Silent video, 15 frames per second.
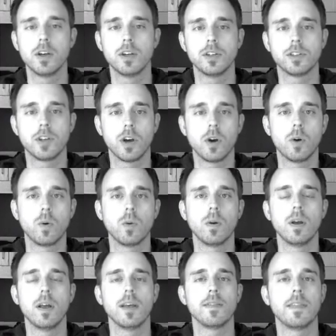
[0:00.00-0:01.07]
So
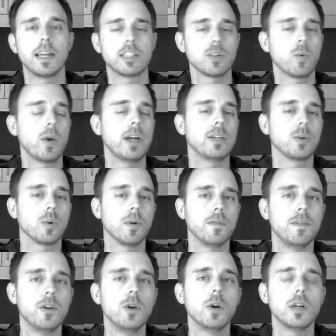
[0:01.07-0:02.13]
that's a way to
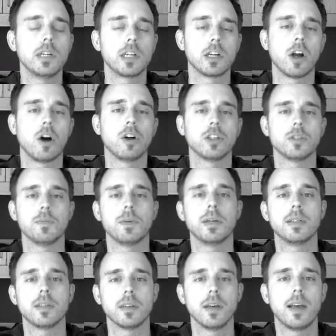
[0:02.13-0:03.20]
review an
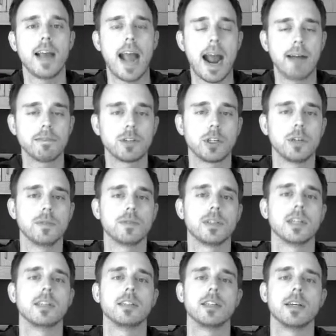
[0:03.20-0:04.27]
acknowledgement after you've
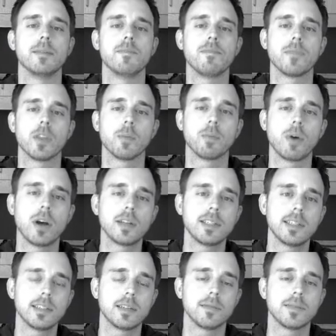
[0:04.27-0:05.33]
sent it. The
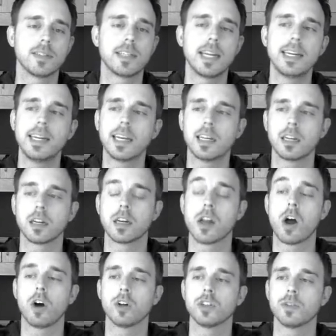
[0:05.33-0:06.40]
process of sending an
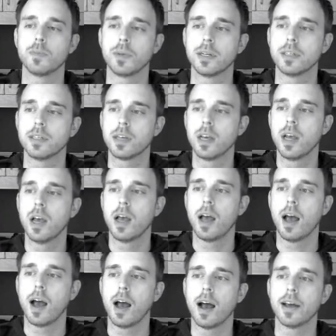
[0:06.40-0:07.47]
acknowledgement
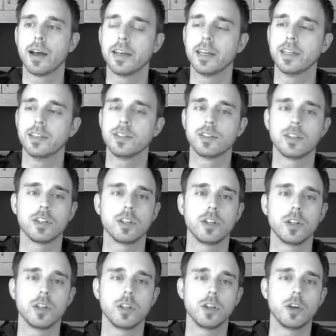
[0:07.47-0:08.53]
is
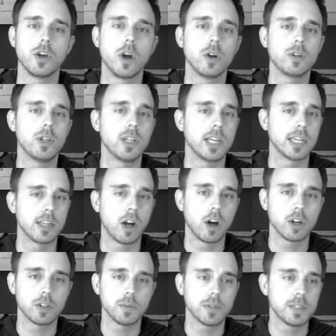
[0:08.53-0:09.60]
you go to the
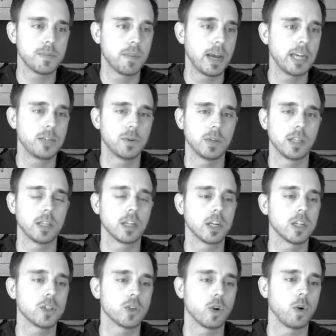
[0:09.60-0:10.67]
acknowledgements page within the
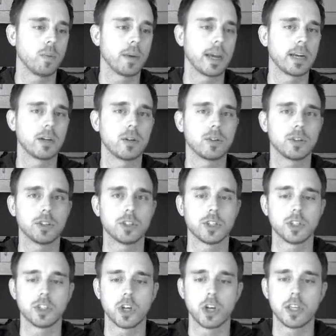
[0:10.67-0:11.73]
control panel. Just
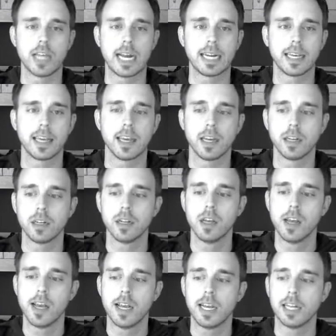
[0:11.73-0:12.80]
to show you that again,
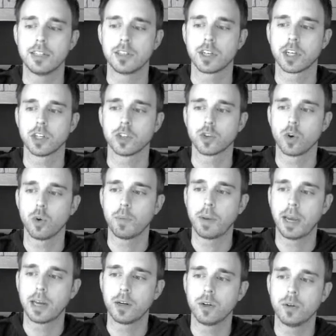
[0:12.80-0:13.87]
it's the control
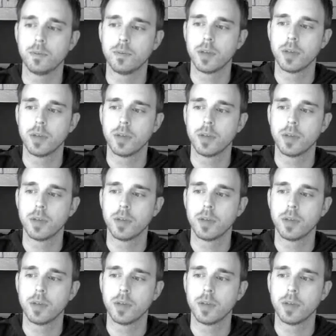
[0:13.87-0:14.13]
panel